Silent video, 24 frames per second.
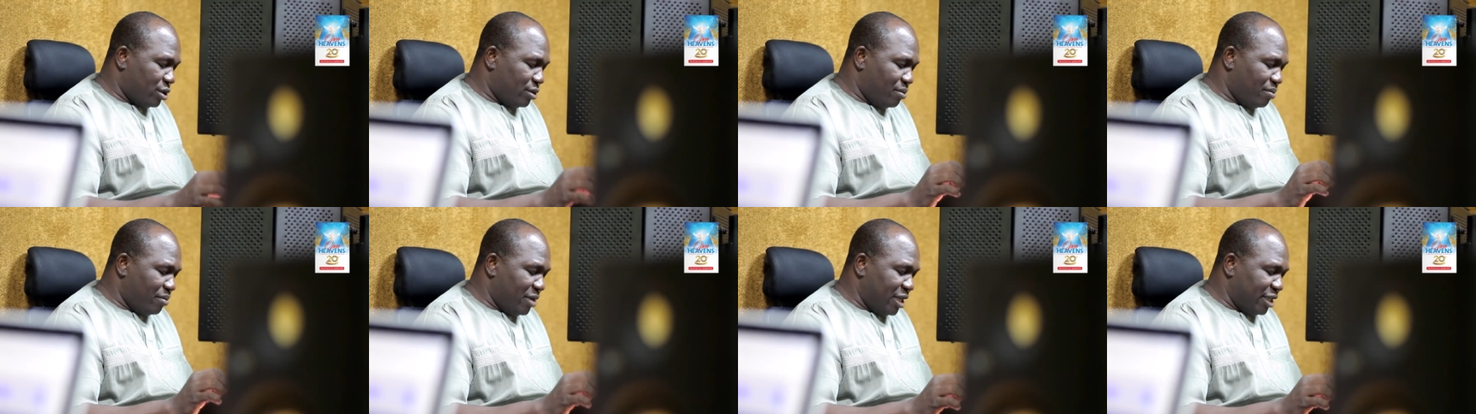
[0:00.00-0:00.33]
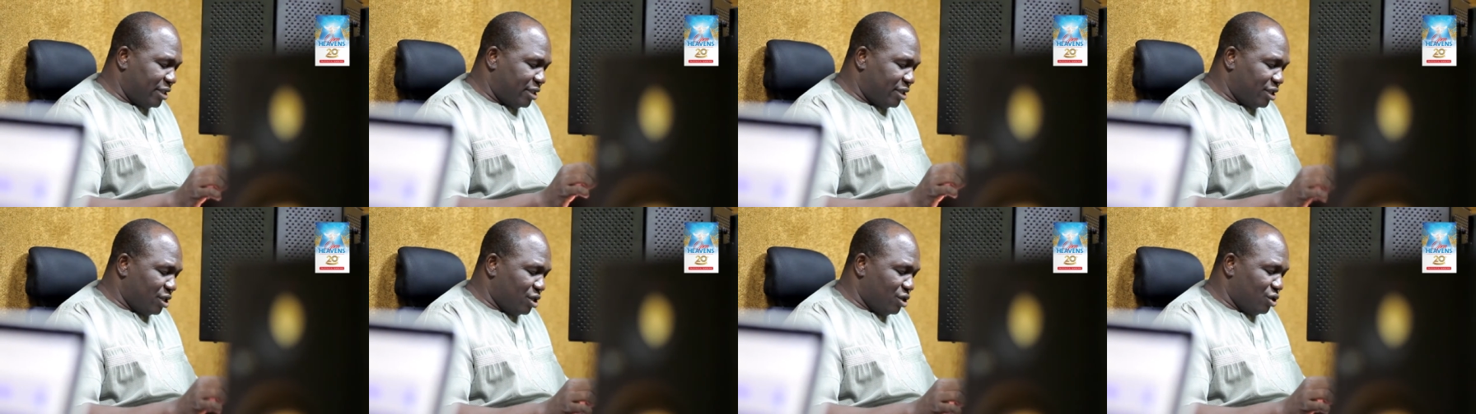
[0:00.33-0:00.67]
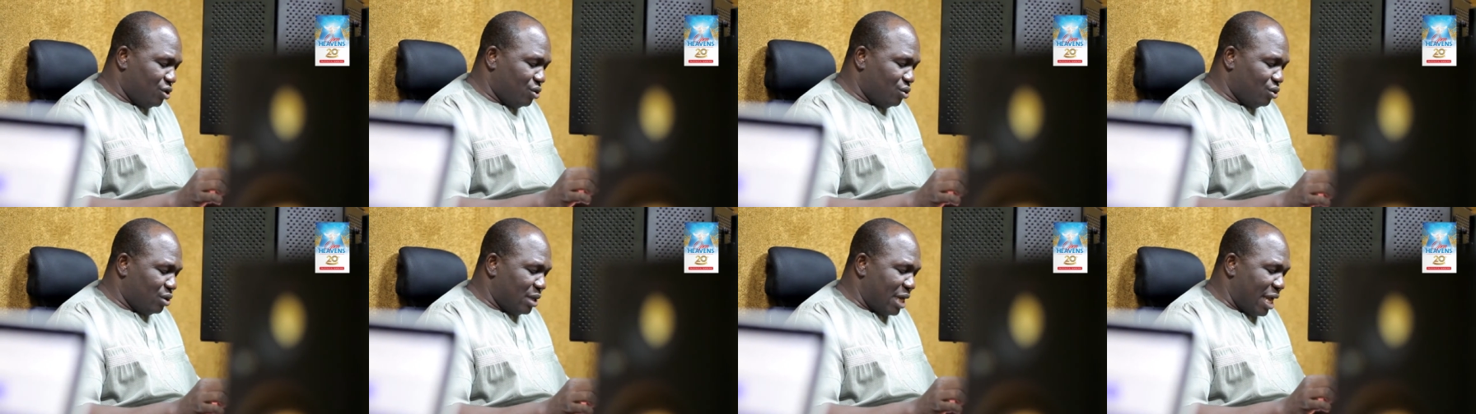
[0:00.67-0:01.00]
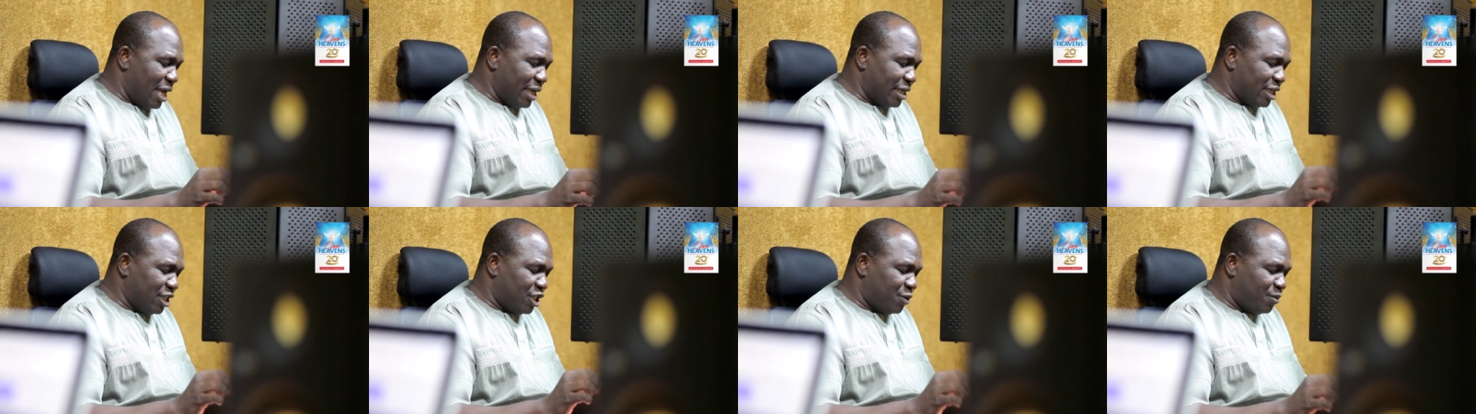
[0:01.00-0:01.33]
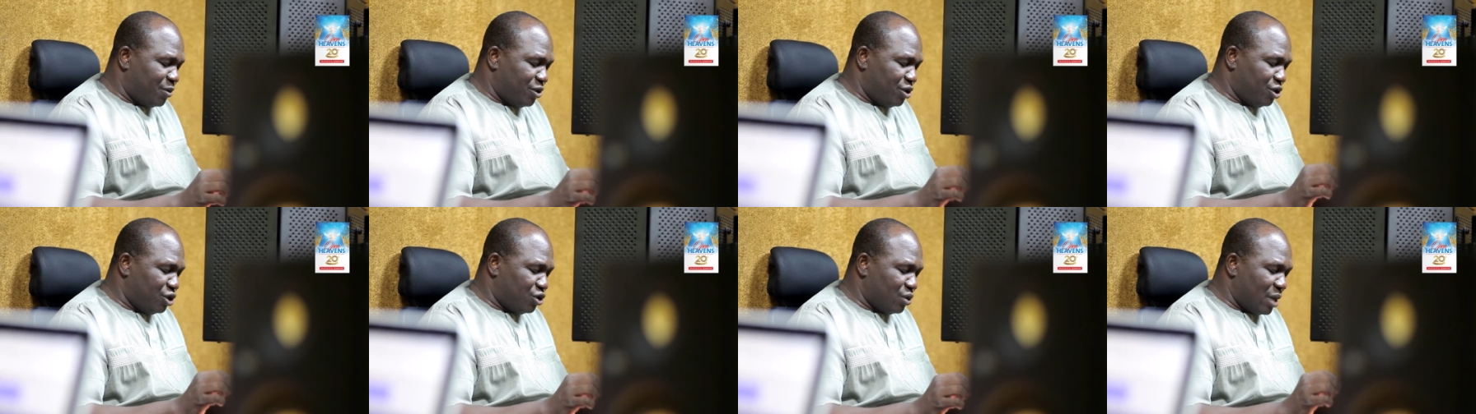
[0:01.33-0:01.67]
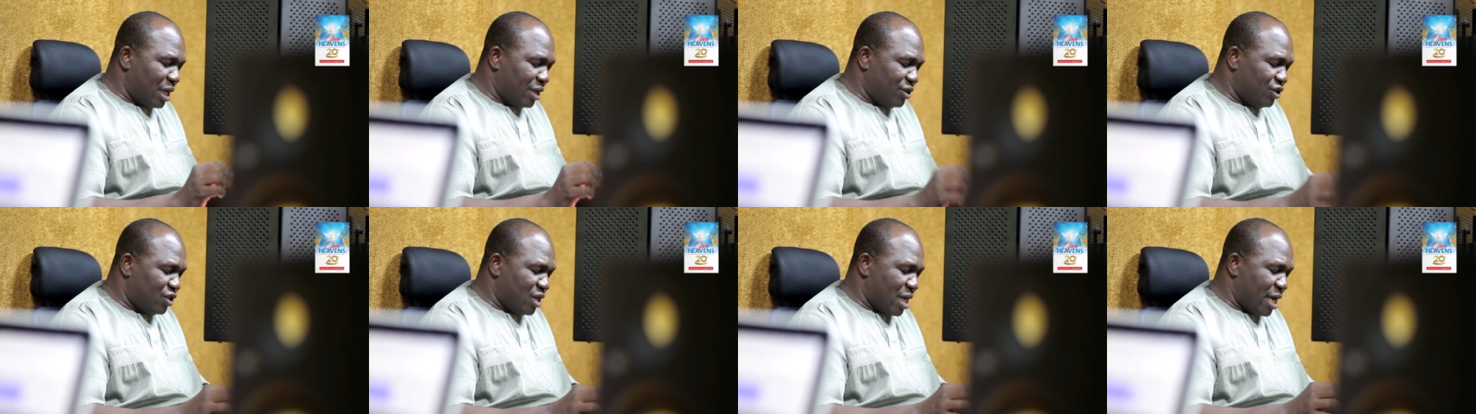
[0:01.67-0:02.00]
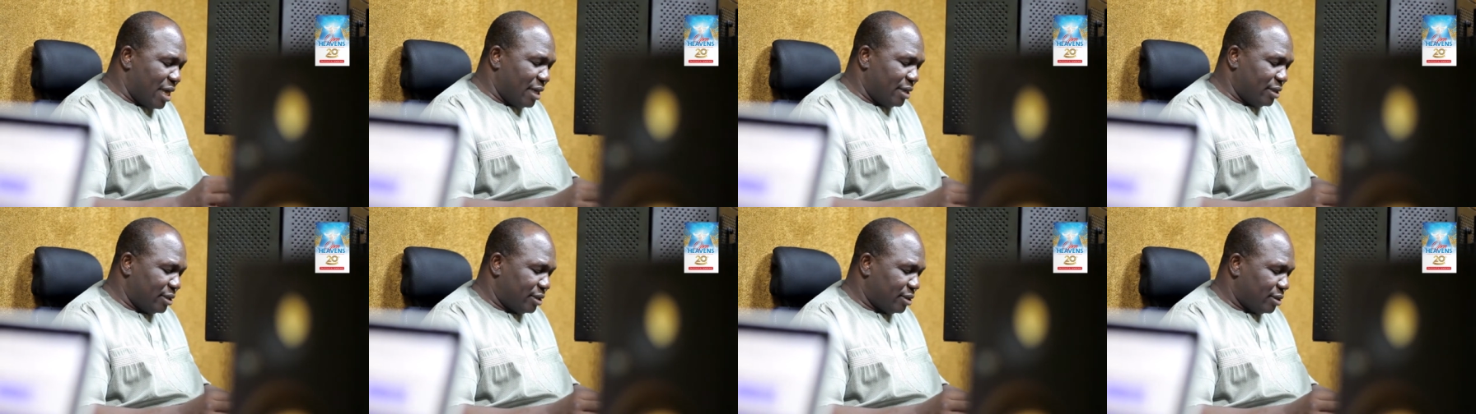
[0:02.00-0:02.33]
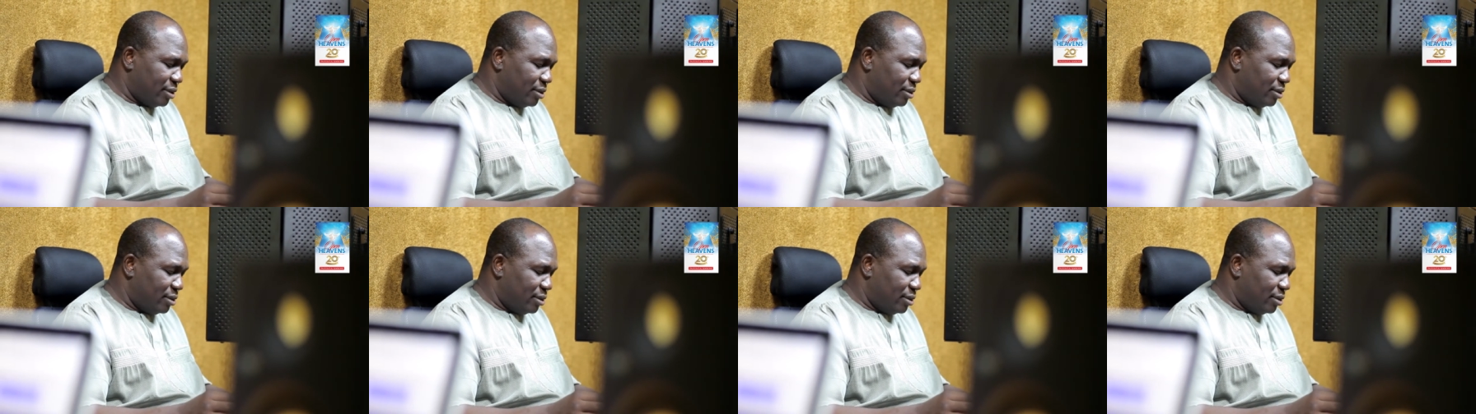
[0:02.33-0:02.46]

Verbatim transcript: may see you like a spiritual giant,